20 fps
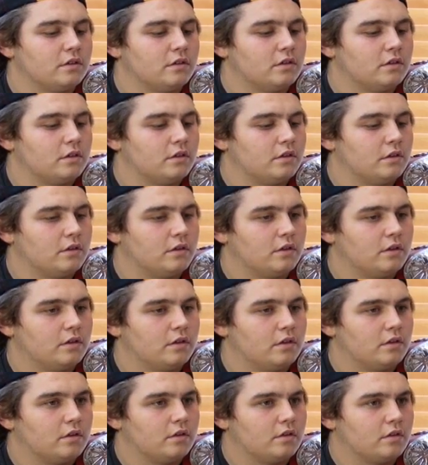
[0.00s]

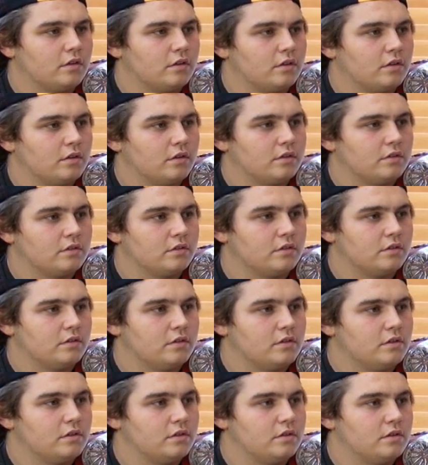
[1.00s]

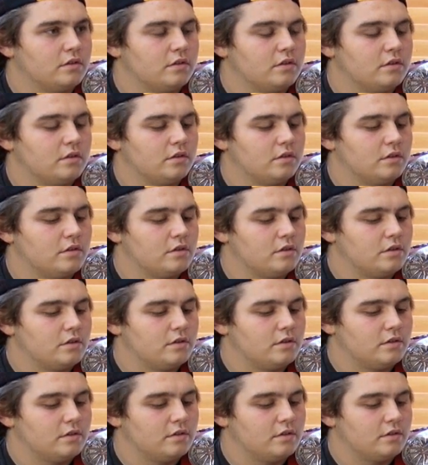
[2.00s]

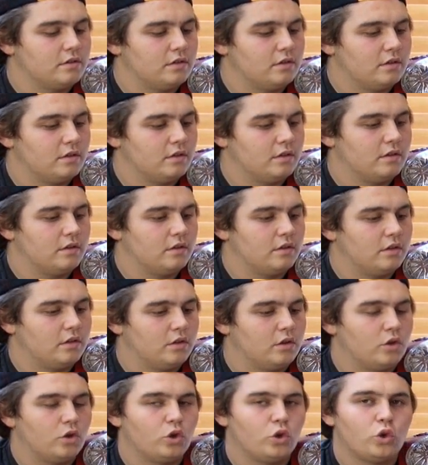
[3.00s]

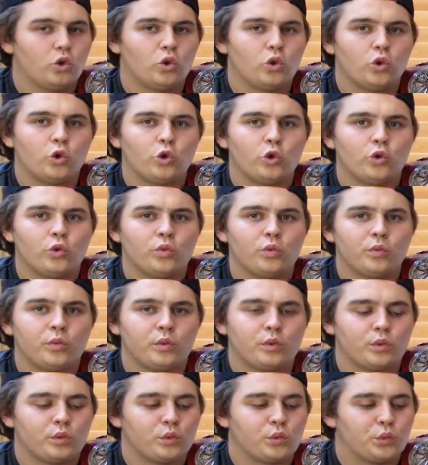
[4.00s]

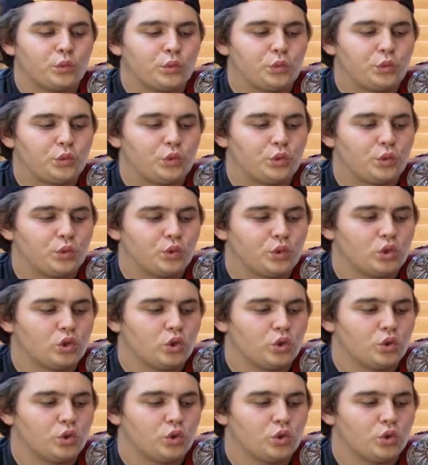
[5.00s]
This person isn't speaking.